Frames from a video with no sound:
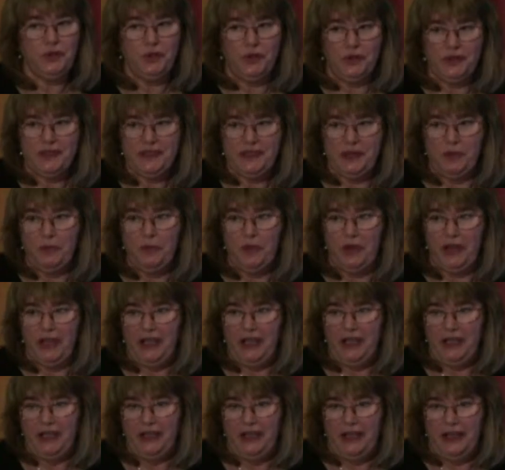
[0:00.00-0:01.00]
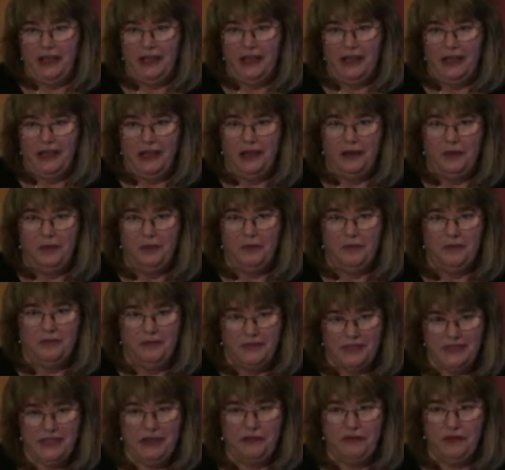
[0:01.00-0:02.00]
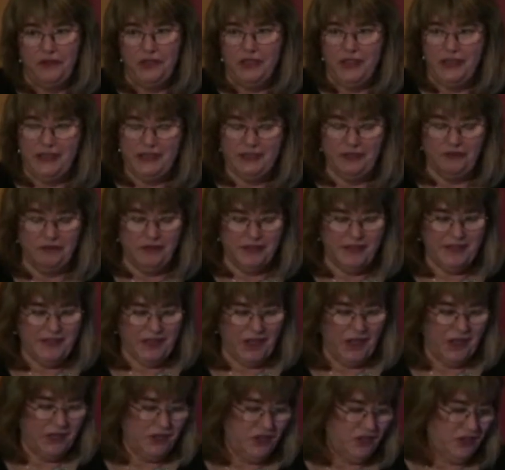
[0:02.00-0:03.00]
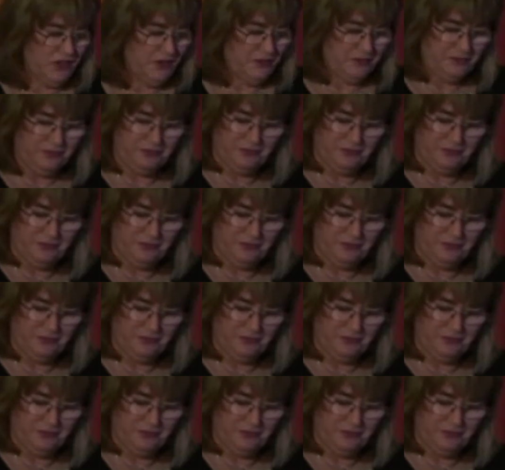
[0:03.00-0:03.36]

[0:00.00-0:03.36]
took somebody um, several years of research.